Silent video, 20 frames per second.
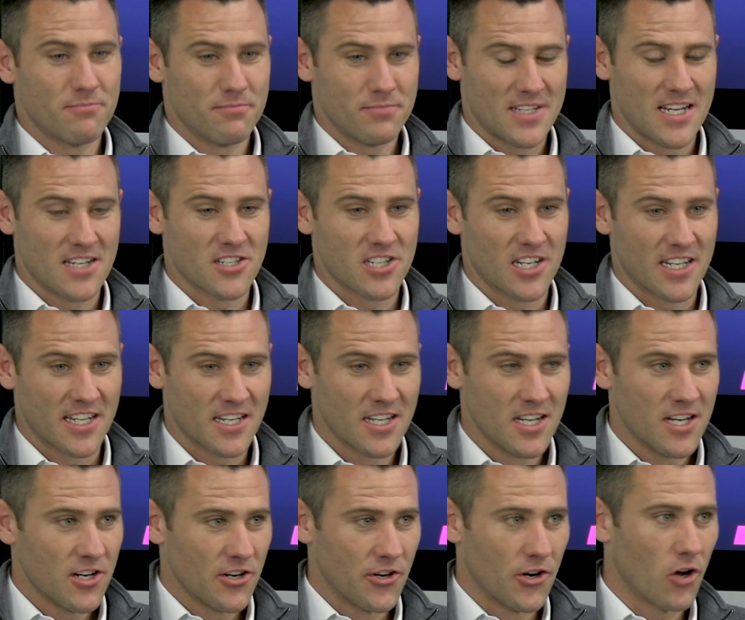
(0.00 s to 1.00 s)
potentially
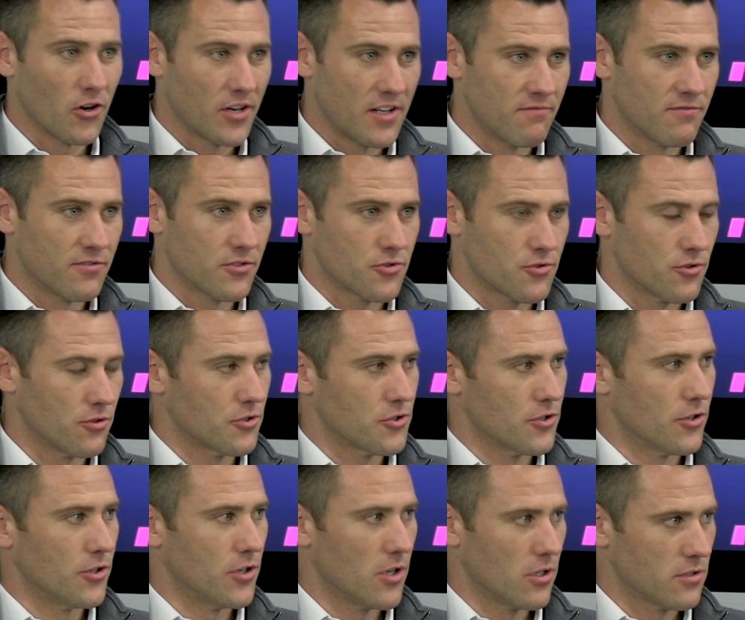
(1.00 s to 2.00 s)

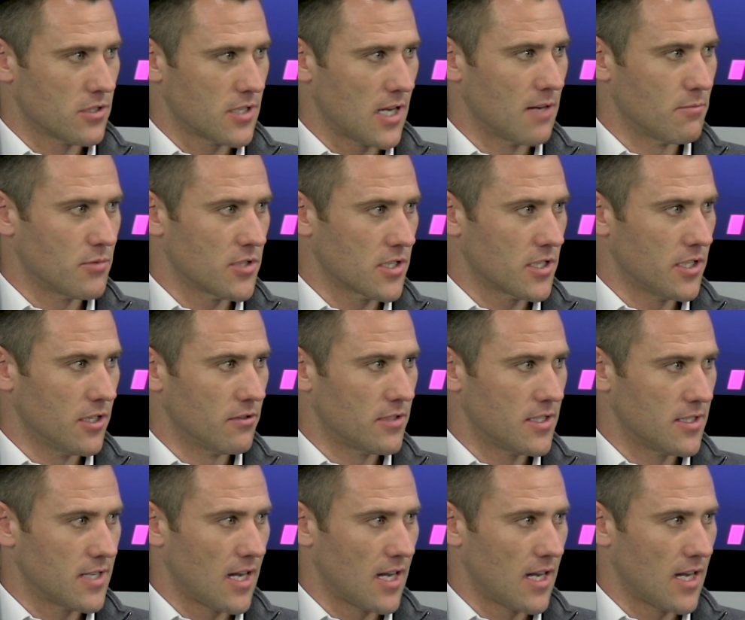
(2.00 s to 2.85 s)
non-infrastructure or non-cybersecurity